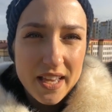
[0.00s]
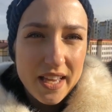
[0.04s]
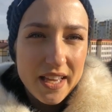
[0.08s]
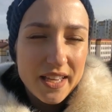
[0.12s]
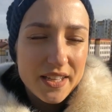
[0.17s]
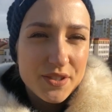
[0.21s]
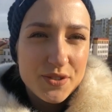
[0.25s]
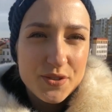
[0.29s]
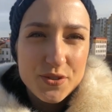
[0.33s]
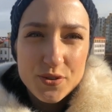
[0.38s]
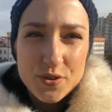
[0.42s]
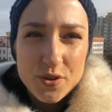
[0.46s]

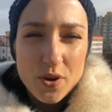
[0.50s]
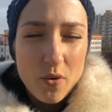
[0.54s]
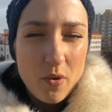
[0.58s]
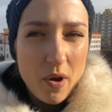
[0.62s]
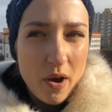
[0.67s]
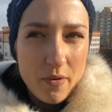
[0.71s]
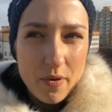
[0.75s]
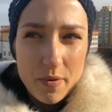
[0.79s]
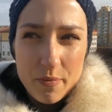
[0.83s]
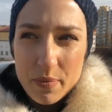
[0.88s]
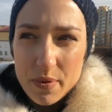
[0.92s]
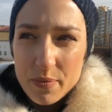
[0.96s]
And you know,
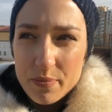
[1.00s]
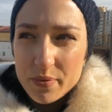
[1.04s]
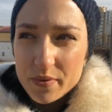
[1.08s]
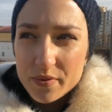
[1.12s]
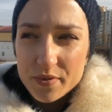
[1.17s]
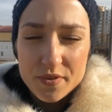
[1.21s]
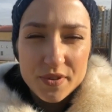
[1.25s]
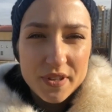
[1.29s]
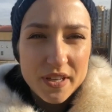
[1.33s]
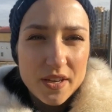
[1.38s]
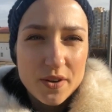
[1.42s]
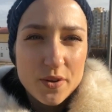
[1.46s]
our
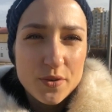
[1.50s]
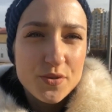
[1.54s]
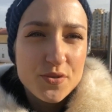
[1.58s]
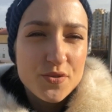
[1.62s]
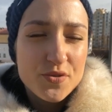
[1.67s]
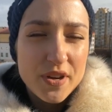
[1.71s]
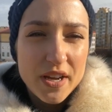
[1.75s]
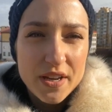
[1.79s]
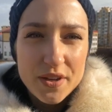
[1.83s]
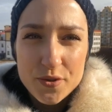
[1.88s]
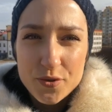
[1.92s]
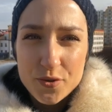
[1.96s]
people, they are
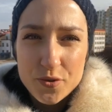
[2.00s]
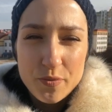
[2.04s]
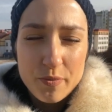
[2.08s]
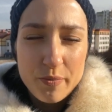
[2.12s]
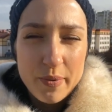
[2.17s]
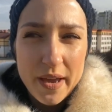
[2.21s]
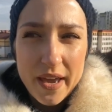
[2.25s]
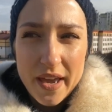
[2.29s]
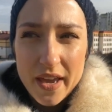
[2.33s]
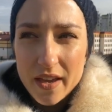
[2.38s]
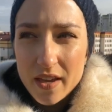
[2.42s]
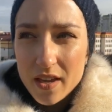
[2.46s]
not ready to
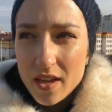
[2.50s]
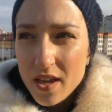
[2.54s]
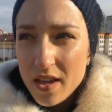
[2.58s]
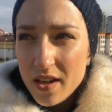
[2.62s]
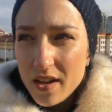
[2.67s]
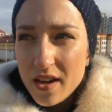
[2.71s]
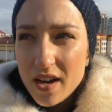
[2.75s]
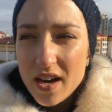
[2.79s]
pay,